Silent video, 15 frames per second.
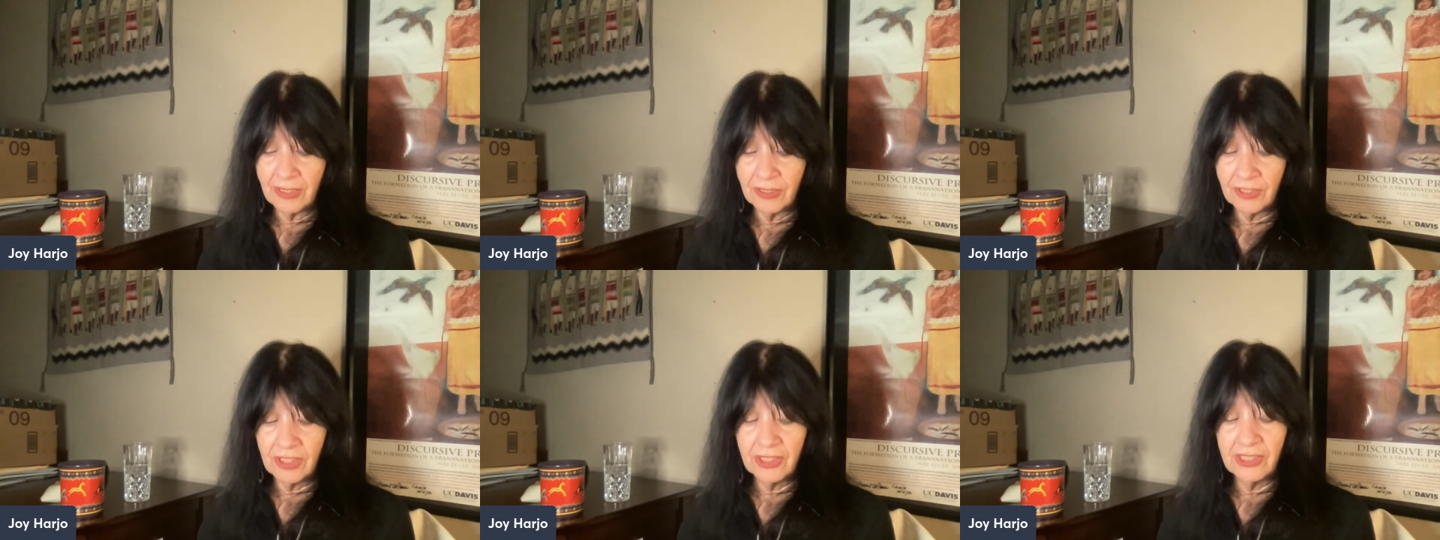
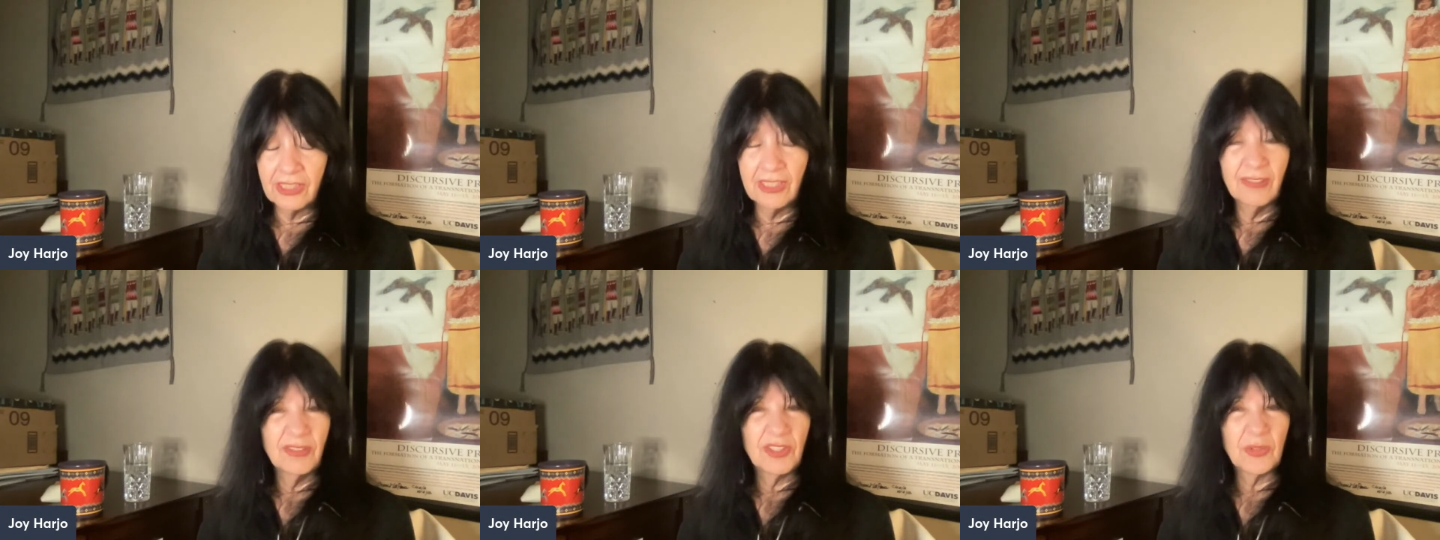
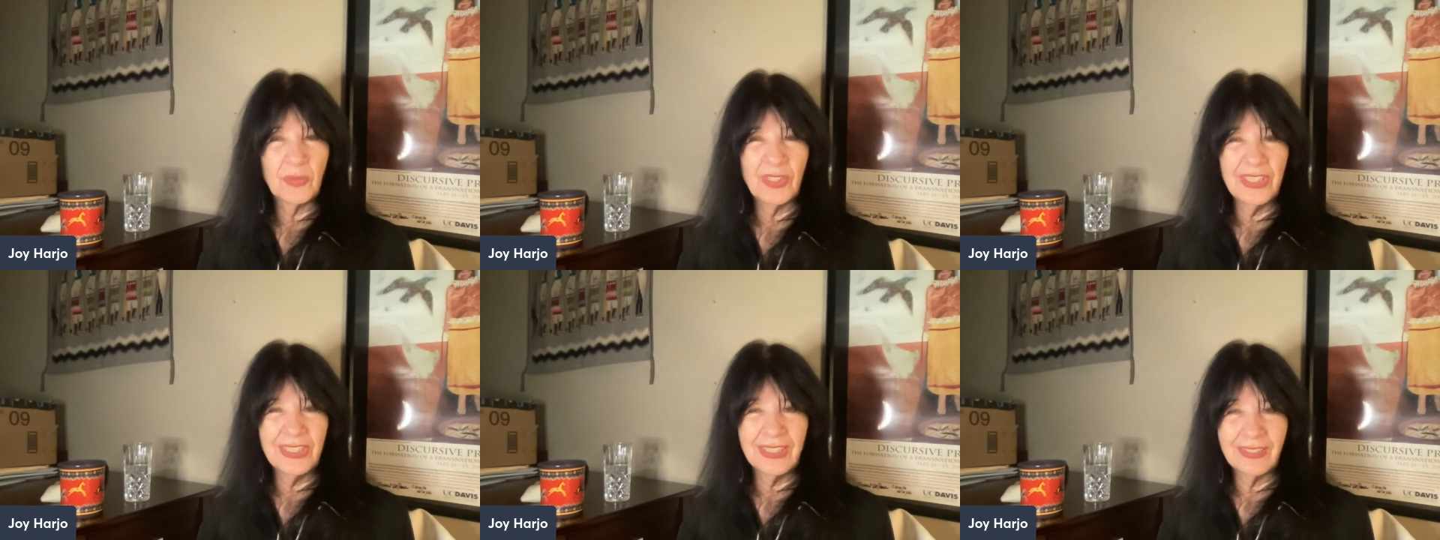urgency of
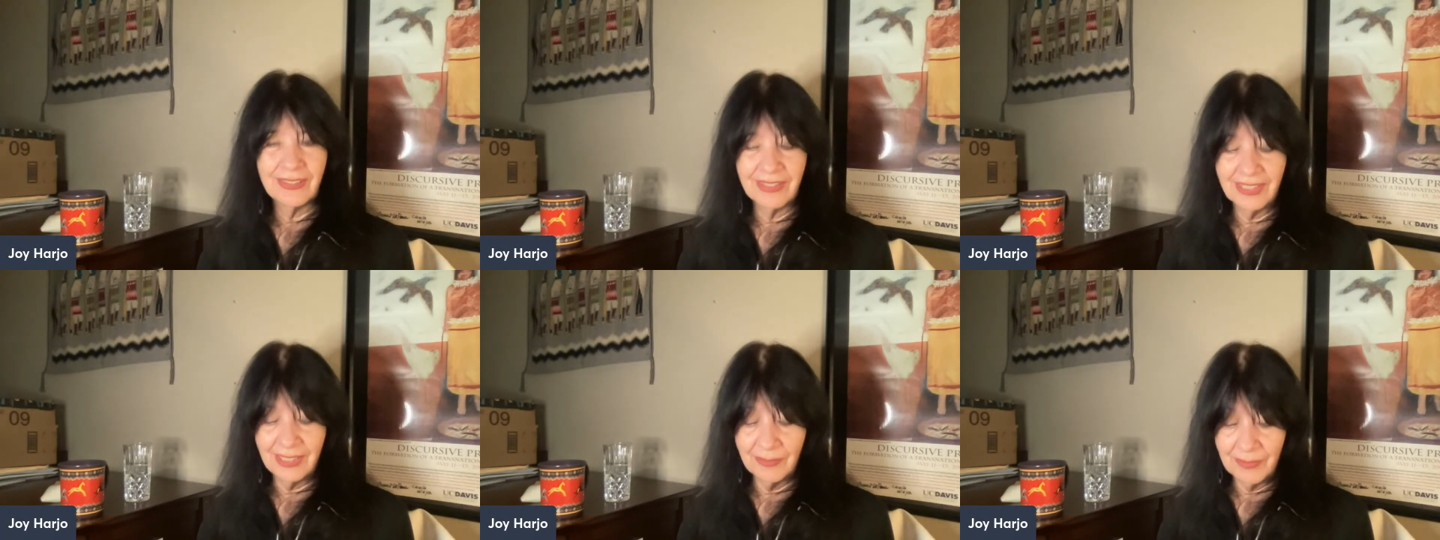sweet
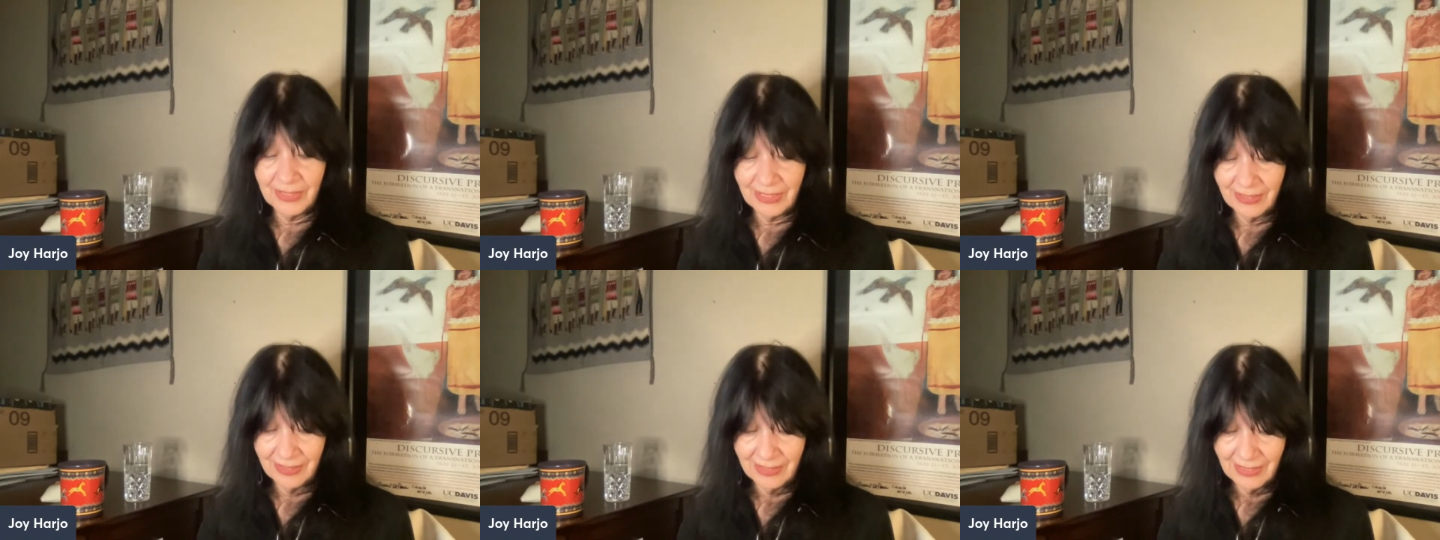and
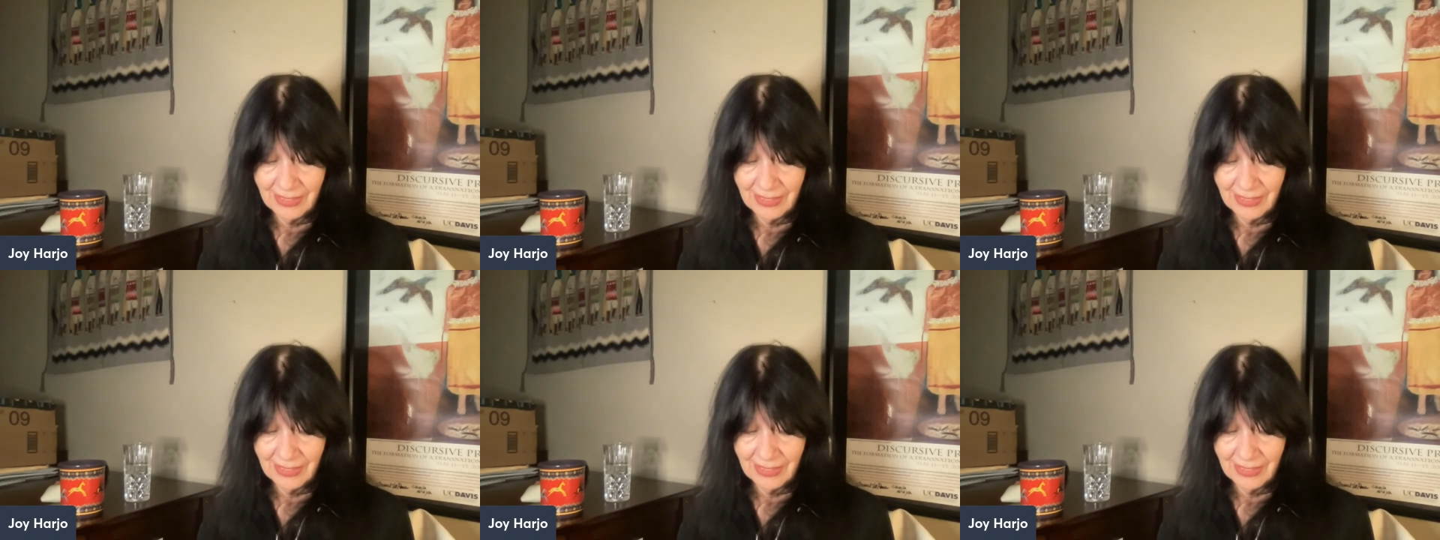leaped.